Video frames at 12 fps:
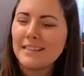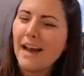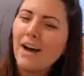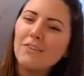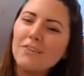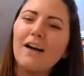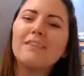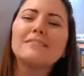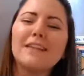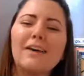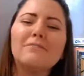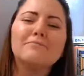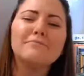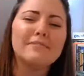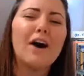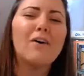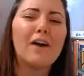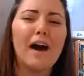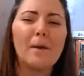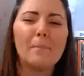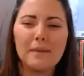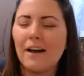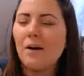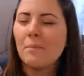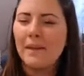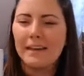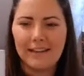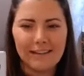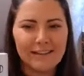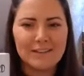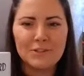I'll, I'll, I'll, I'll copy. I'll make yeah. it. Oh